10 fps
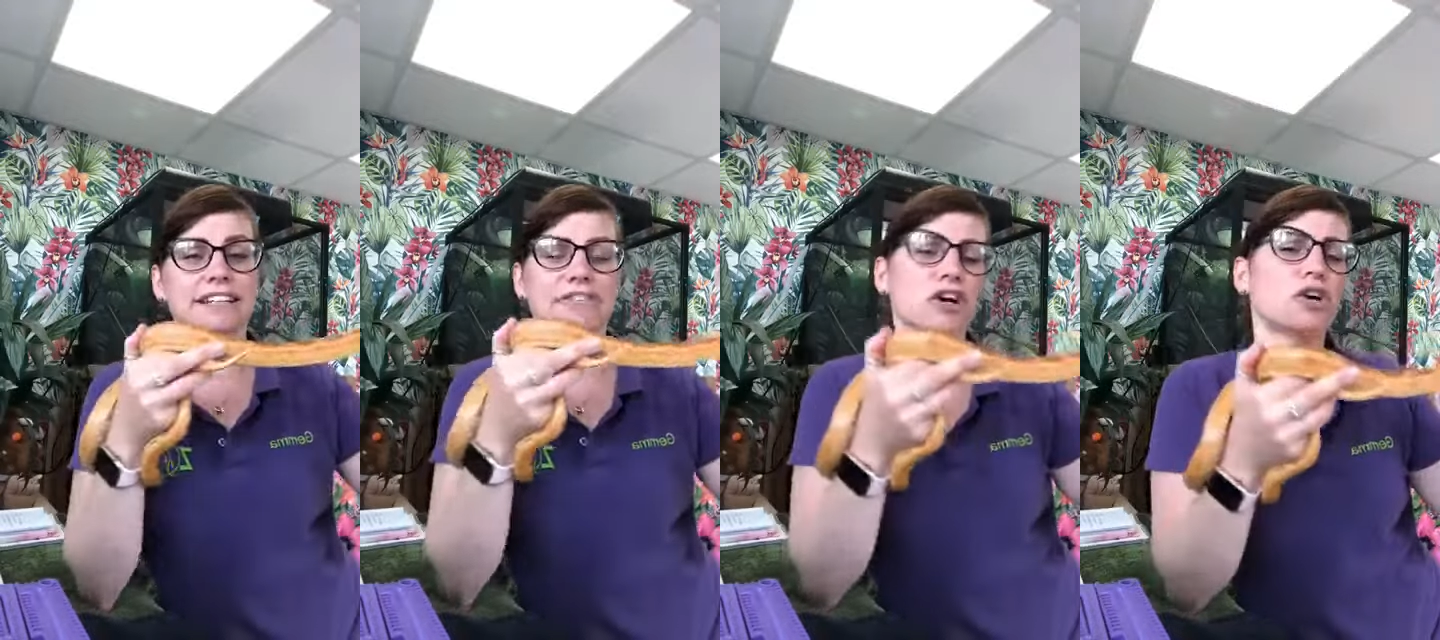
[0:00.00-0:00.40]

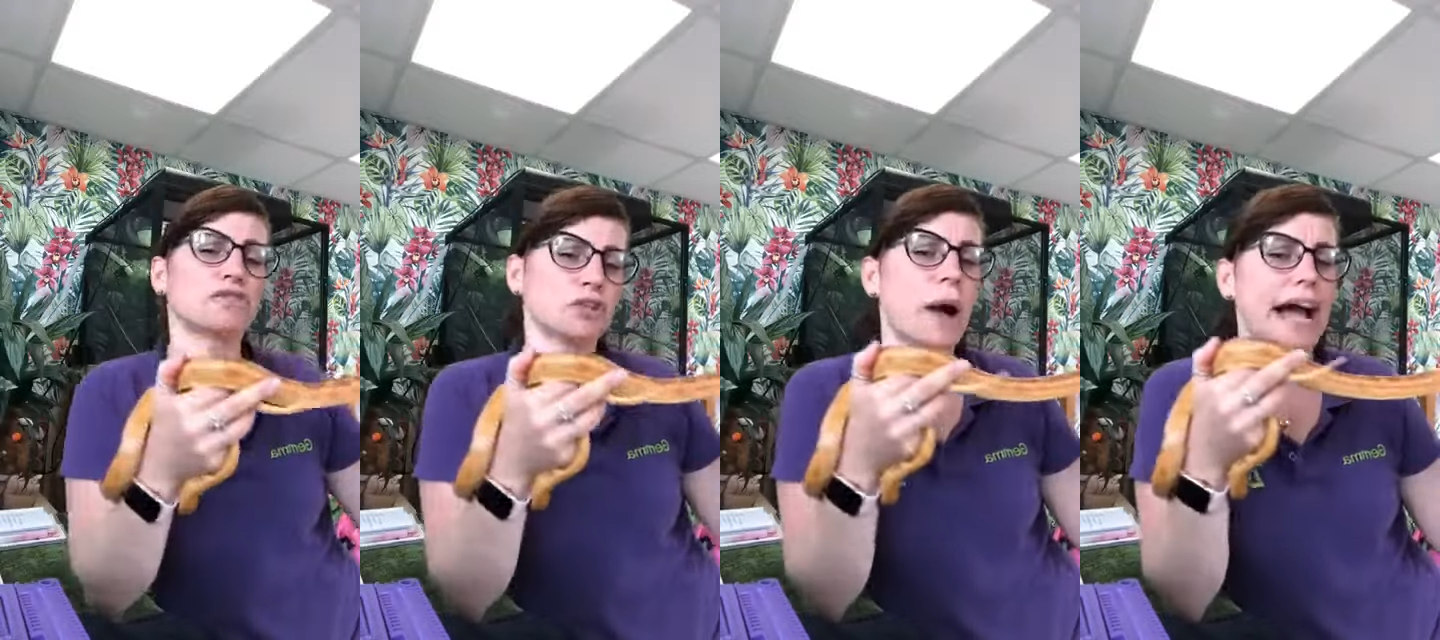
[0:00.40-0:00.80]
I've got a
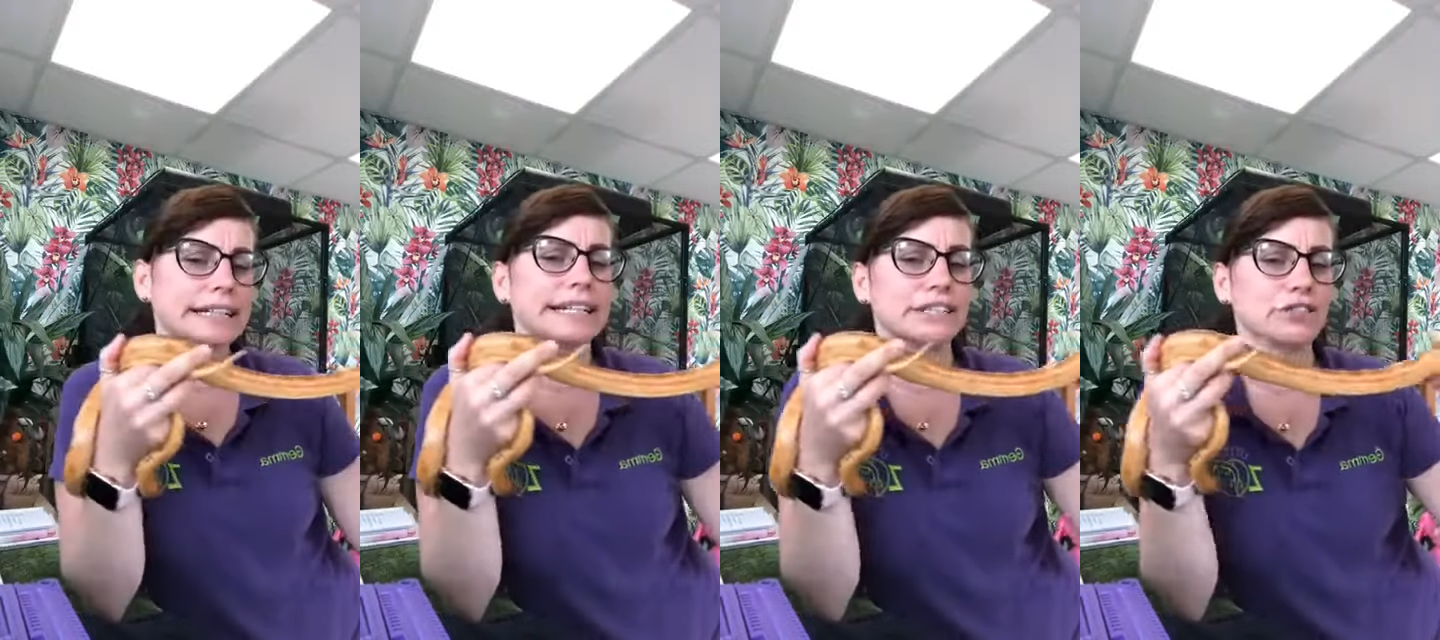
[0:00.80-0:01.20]
few
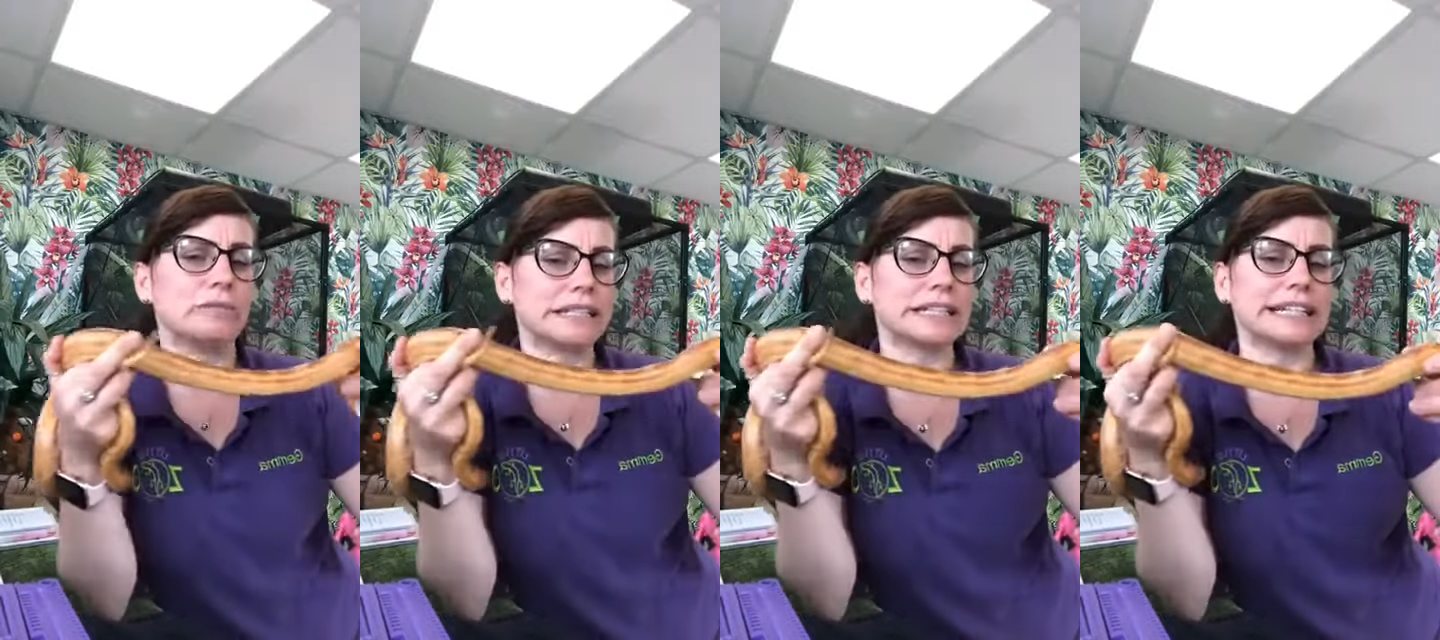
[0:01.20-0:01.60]
ideas up my
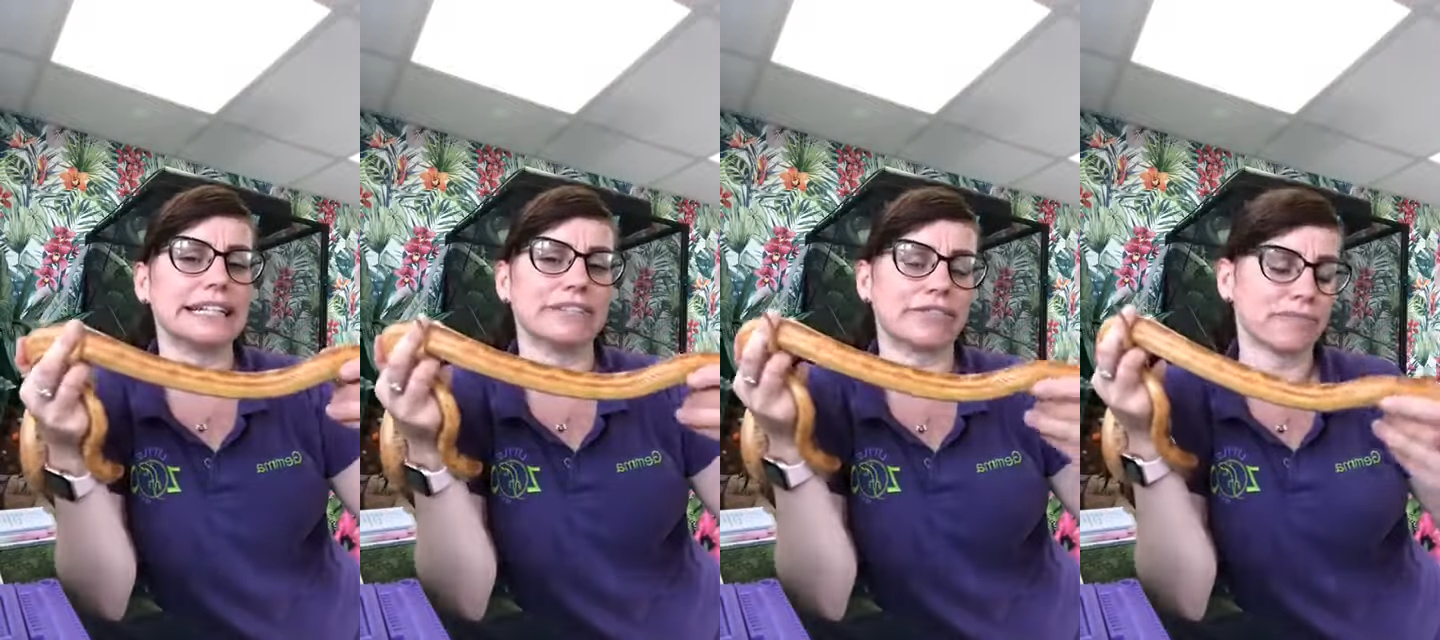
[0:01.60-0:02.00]

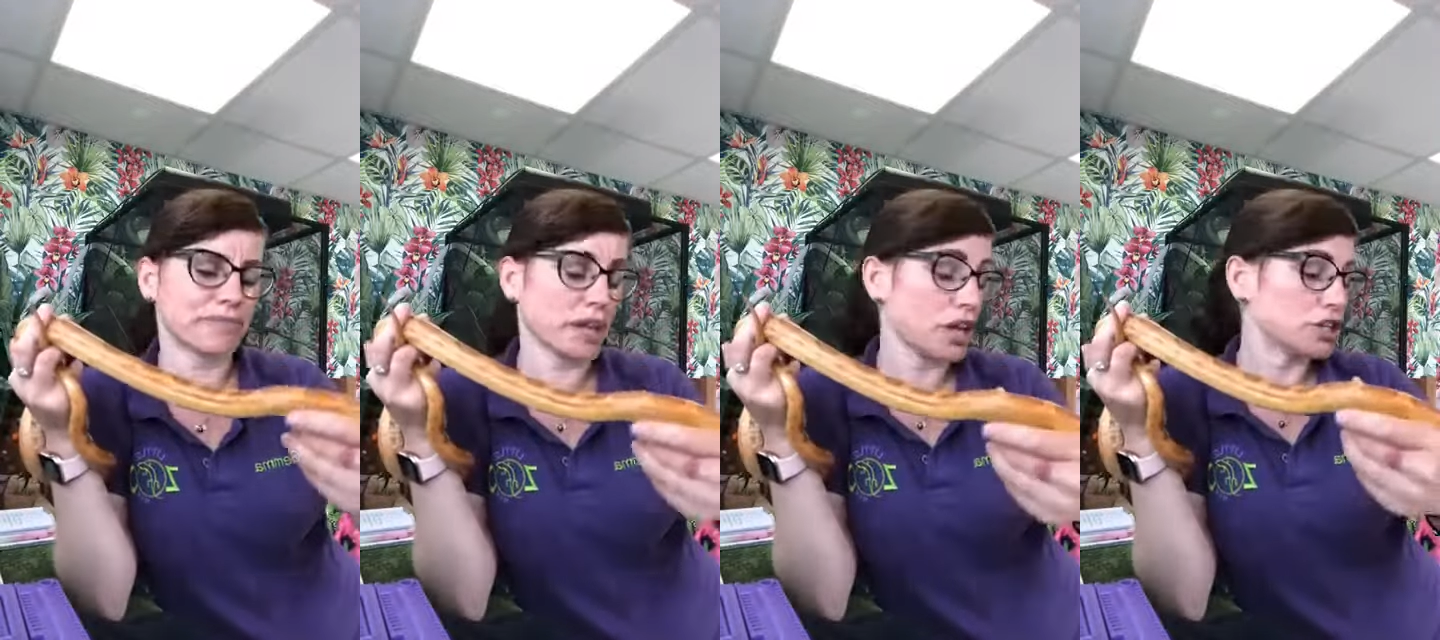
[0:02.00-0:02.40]
sleeve.
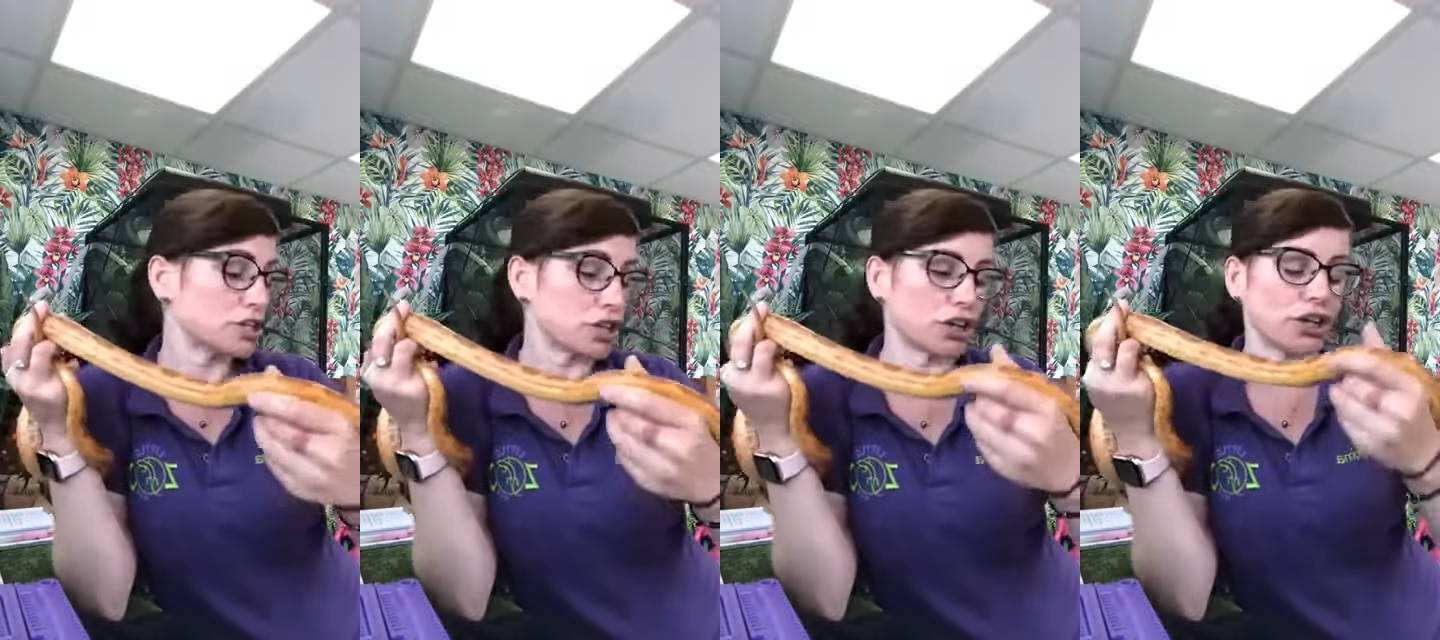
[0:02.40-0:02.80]

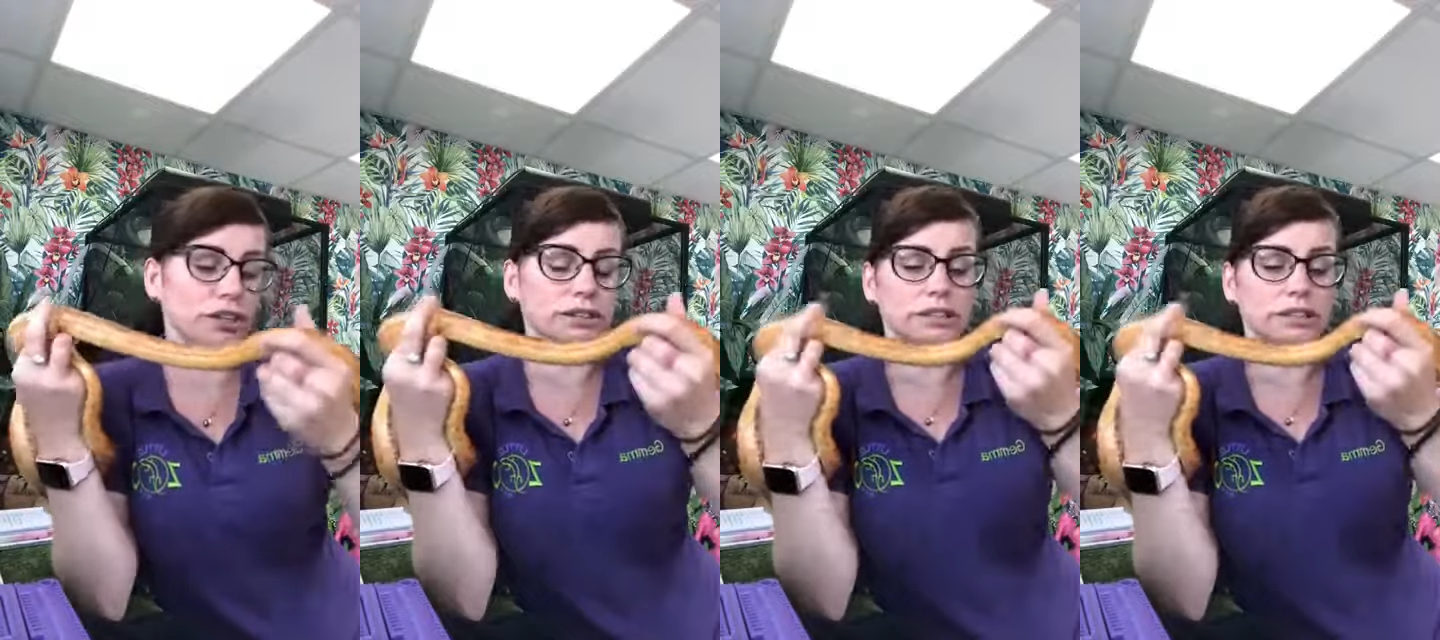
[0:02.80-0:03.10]
So,